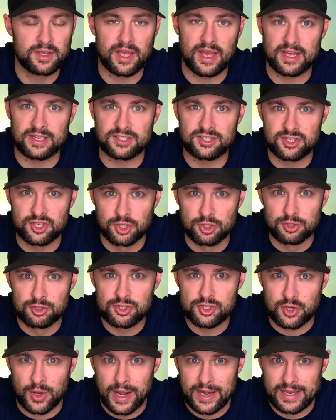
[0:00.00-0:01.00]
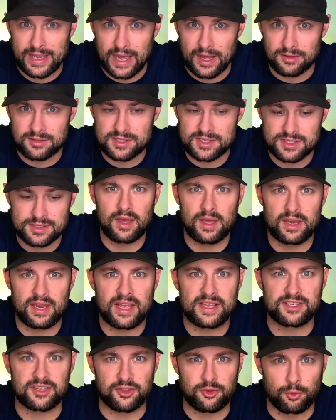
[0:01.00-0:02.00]
He had 2 strikeouts, and he
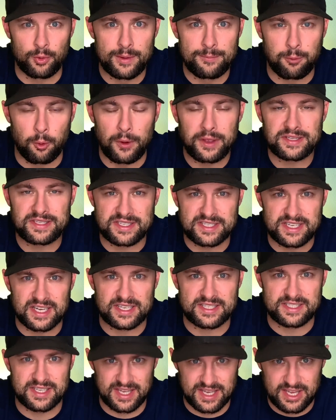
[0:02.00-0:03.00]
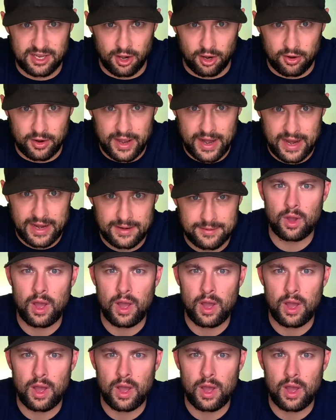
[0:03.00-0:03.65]
has a 3.6 ERA.